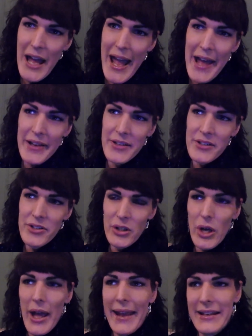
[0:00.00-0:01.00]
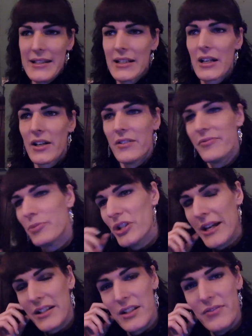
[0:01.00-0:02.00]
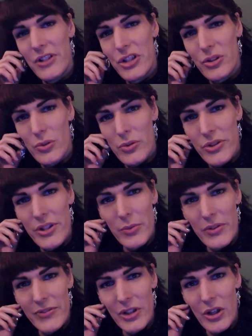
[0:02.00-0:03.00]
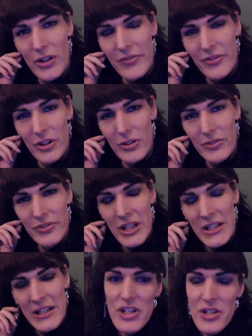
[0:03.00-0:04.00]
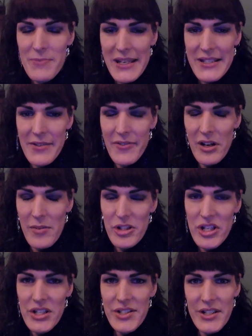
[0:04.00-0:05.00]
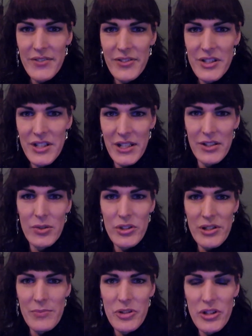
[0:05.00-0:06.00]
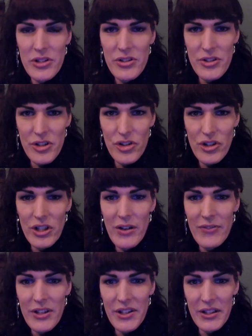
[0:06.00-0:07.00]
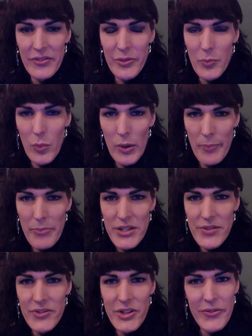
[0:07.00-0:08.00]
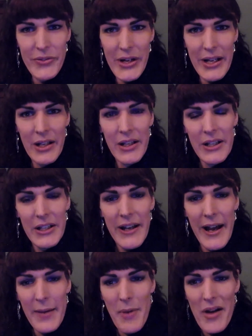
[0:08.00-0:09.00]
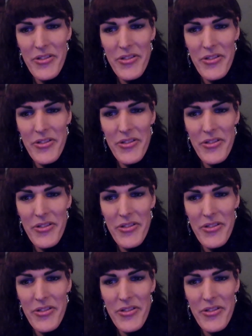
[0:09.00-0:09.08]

and any of the kind of projected visuals that we've got involved. It just makes it very much easier for the technical team to trigger everything from one piece of software. I